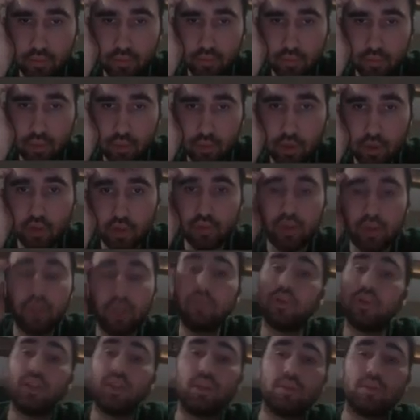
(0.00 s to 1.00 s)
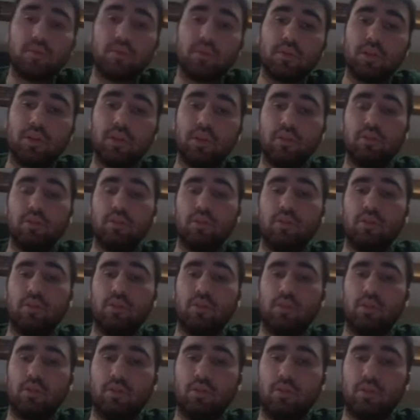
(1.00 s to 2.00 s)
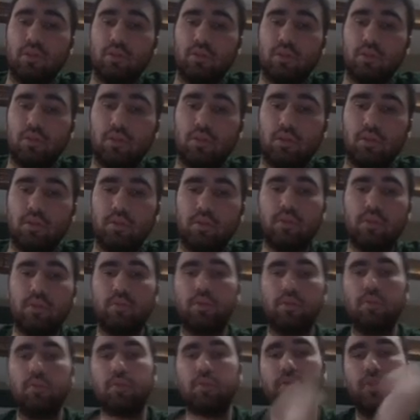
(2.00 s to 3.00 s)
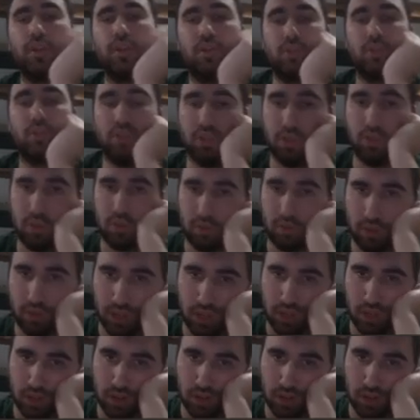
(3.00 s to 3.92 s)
I want to try to win this one. I can pre-move hg3.